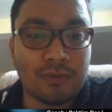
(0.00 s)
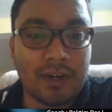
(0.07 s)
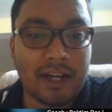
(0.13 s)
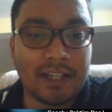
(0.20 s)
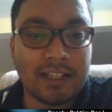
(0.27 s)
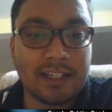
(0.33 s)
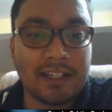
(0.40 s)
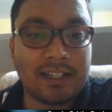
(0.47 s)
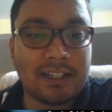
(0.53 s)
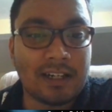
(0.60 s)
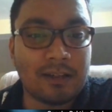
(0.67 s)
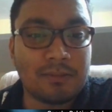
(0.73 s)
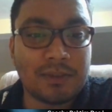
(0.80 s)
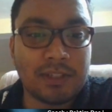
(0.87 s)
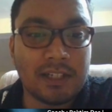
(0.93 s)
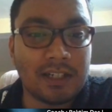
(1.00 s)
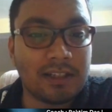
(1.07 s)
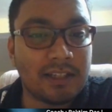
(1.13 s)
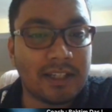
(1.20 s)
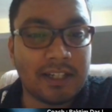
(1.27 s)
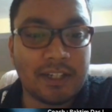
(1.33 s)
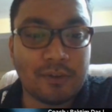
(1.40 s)
Either it comes here,
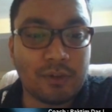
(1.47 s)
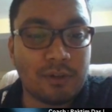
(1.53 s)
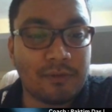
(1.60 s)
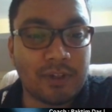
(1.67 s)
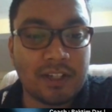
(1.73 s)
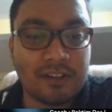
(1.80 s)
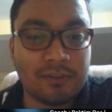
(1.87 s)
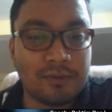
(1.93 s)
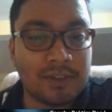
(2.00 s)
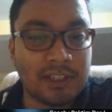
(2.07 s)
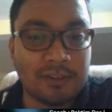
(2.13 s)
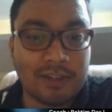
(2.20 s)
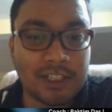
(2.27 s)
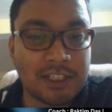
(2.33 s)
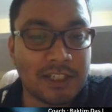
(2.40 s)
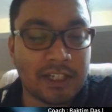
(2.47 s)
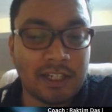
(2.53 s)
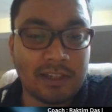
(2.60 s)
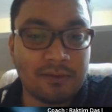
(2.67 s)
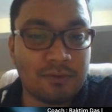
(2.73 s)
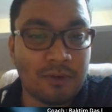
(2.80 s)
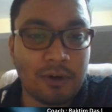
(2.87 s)
then it will be a
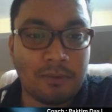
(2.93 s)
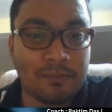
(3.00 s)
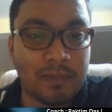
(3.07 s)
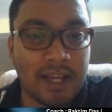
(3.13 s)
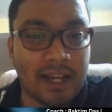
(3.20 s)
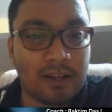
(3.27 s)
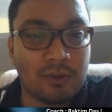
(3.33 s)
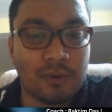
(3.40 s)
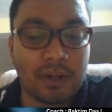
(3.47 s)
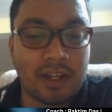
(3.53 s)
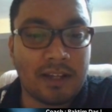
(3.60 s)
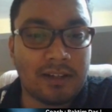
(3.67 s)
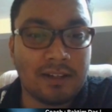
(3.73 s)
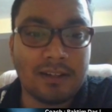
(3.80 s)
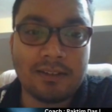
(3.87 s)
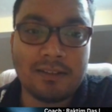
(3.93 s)
devastating for black. Okay,